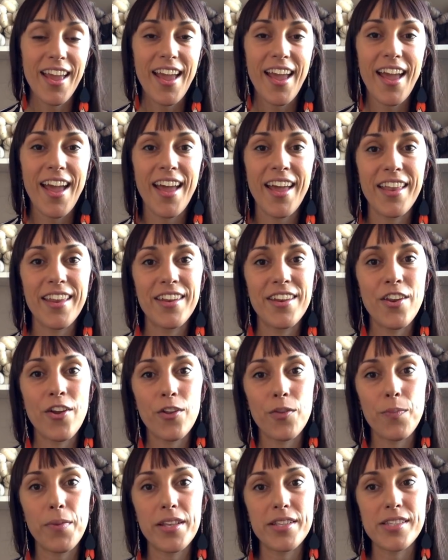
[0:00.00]
and
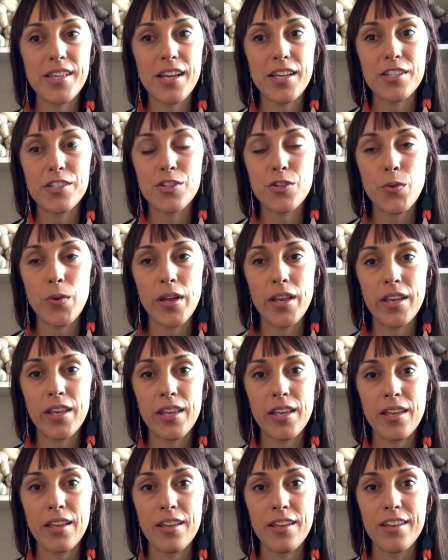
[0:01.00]
not be tied to
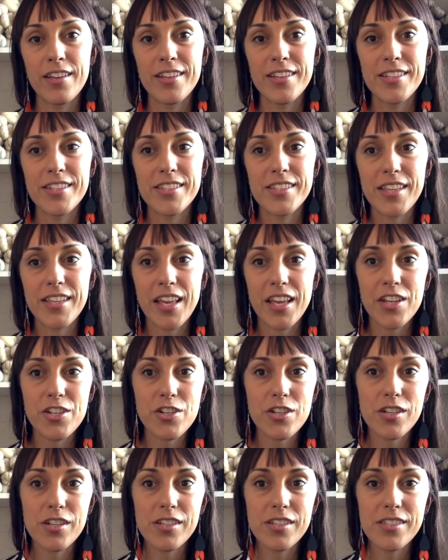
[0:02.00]
any
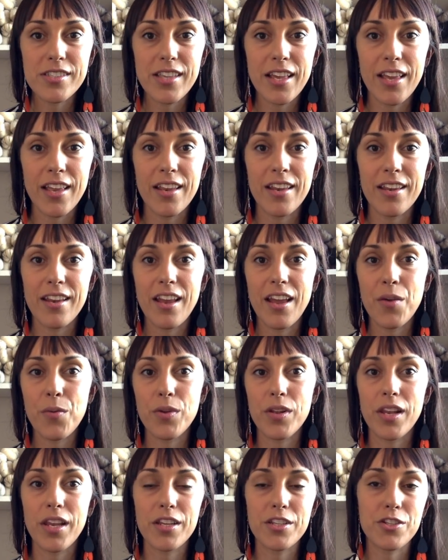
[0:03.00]
schedules, and I
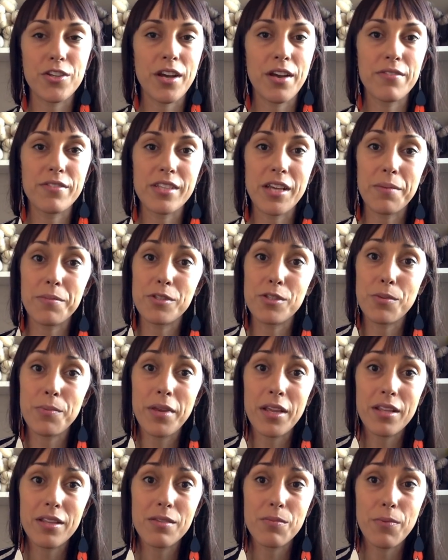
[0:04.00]
would like to have time to
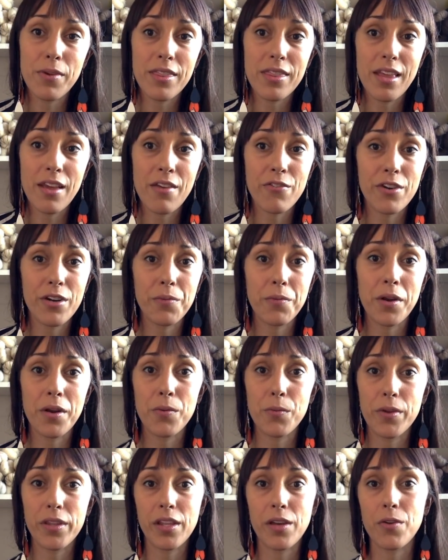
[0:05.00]
meet with everyone
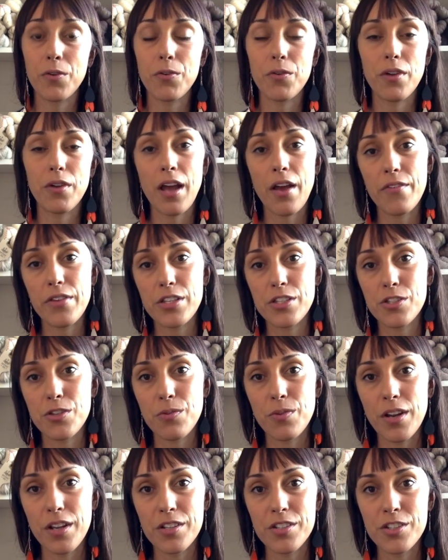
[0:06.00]
without having to
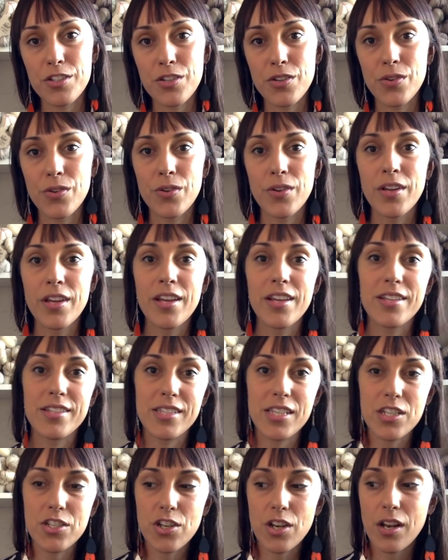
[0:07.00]
run to
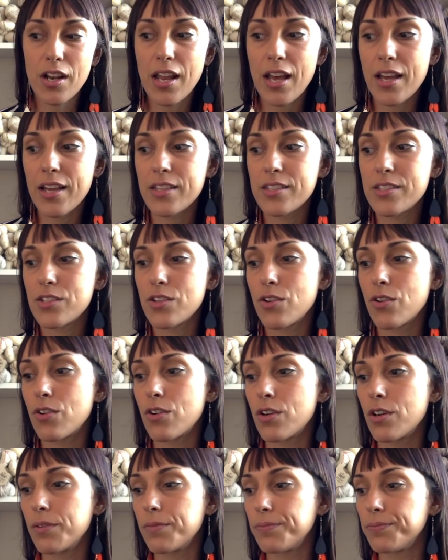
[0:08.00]
teach a class
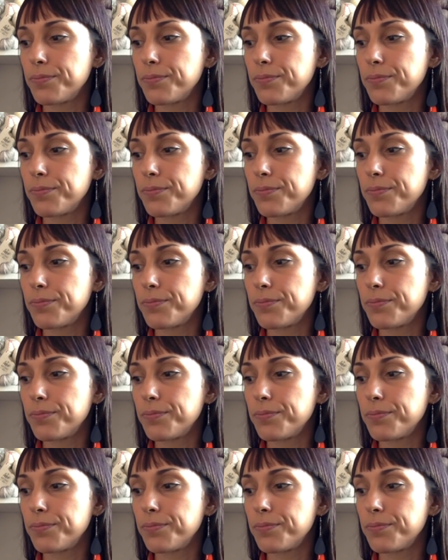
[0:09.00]
or